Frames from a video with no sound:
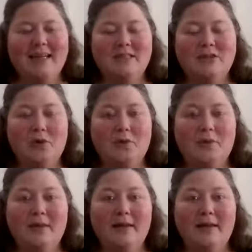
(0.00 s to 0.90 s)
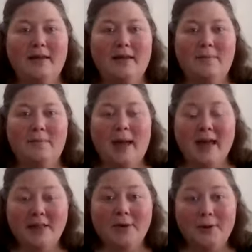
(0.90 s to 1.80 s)
And so
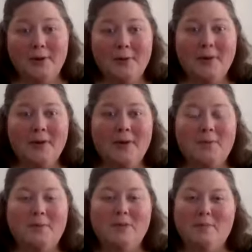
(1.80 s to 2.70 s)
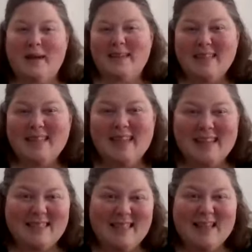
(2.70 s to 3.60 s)
Matthew was basically
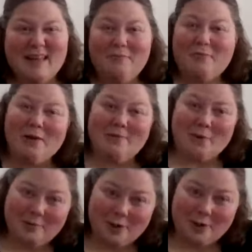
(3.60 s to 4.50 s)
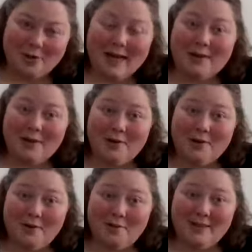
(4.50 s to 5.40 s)
asked, like, in front of the whole church, "Hey, are you
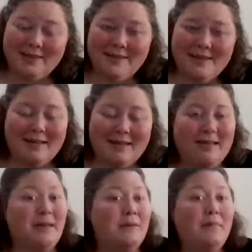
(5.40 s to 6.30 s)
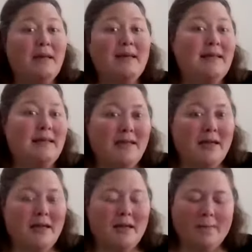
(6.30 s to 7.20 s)
going to do this?" And he immediately
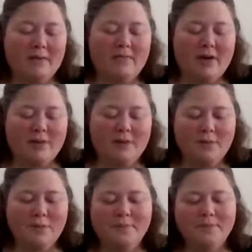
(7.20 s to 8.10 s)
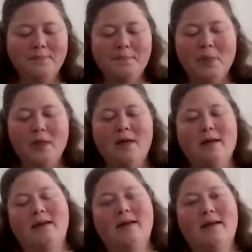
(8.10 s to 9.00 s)
got up and followed.
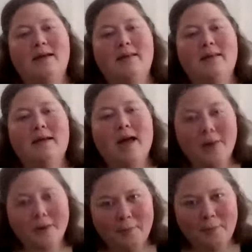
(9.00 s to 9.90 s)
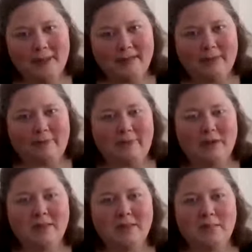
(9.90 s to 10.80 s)
The other big
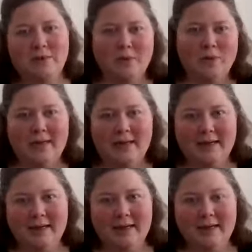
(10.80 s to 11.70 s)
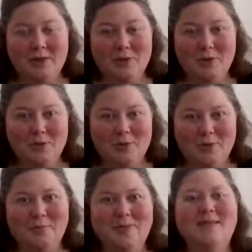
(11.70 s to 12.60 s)
difference between these two
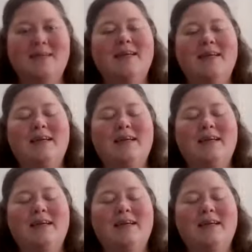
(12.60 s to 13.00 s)
groups